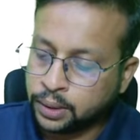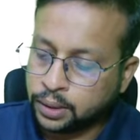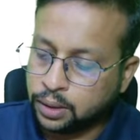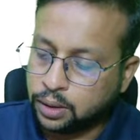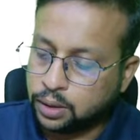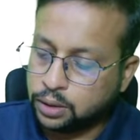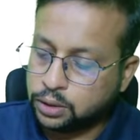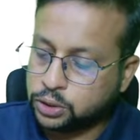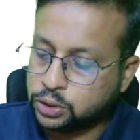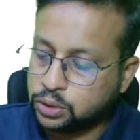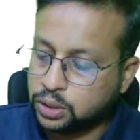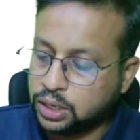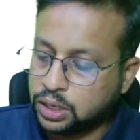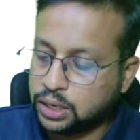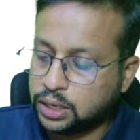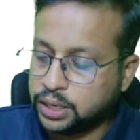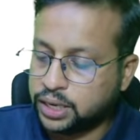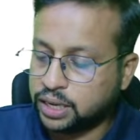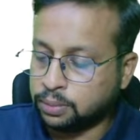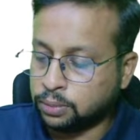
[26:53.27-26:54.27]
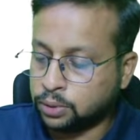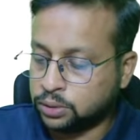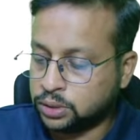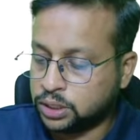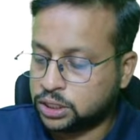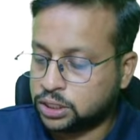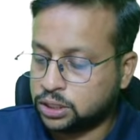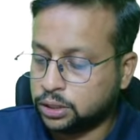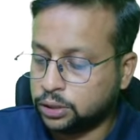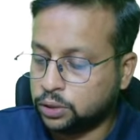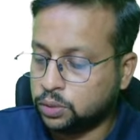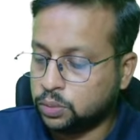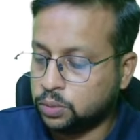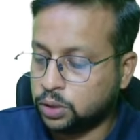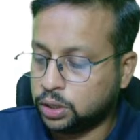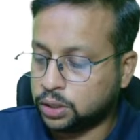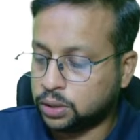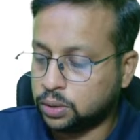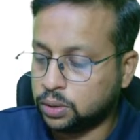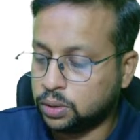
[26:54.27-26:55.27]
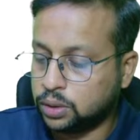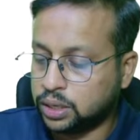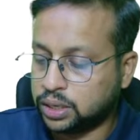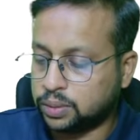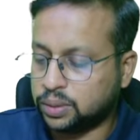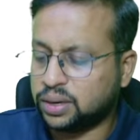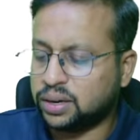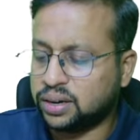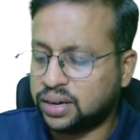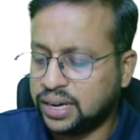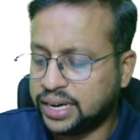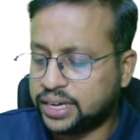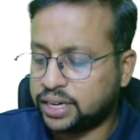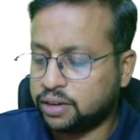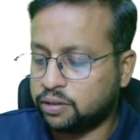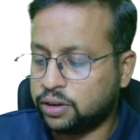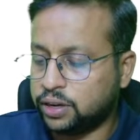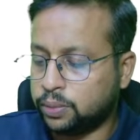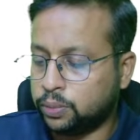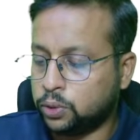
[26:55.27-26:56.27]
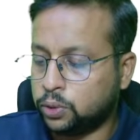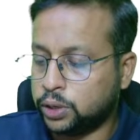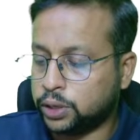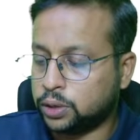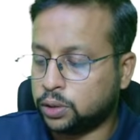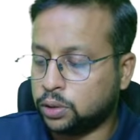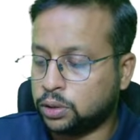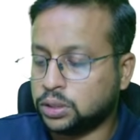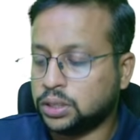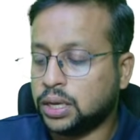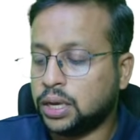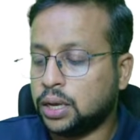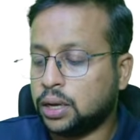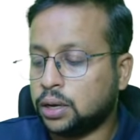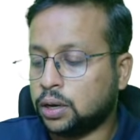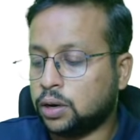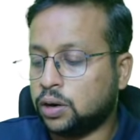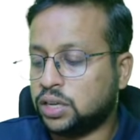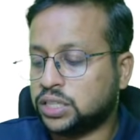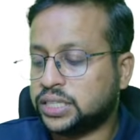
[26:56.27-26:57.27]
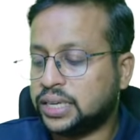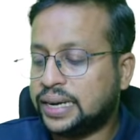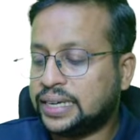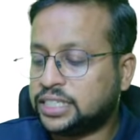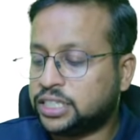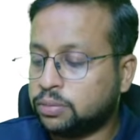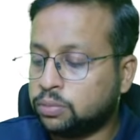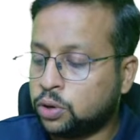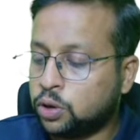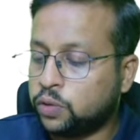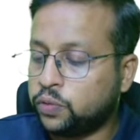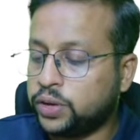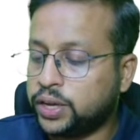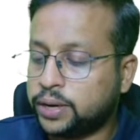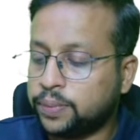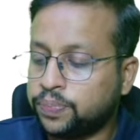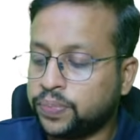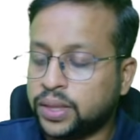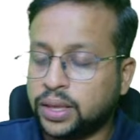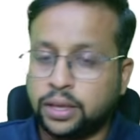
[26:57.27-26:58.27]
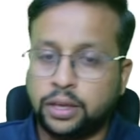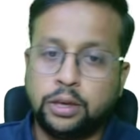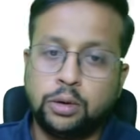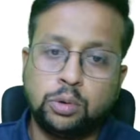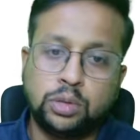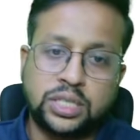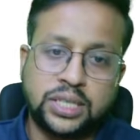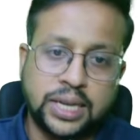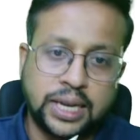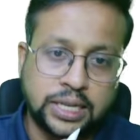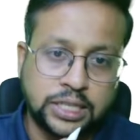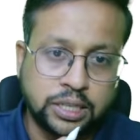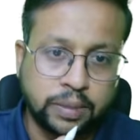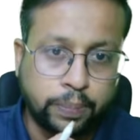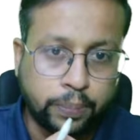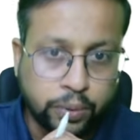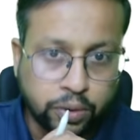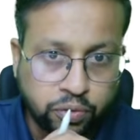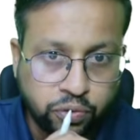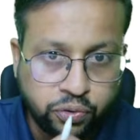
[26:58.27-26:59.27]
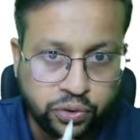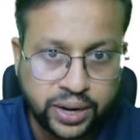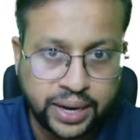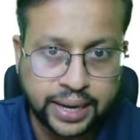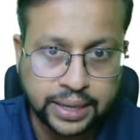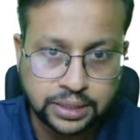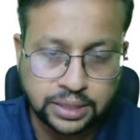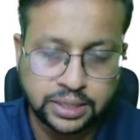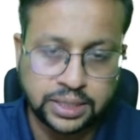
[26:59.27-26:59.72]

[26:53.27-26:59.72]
Also learn about this new molecule, like relatively molecule called as letermovir, used as a prophylaxis.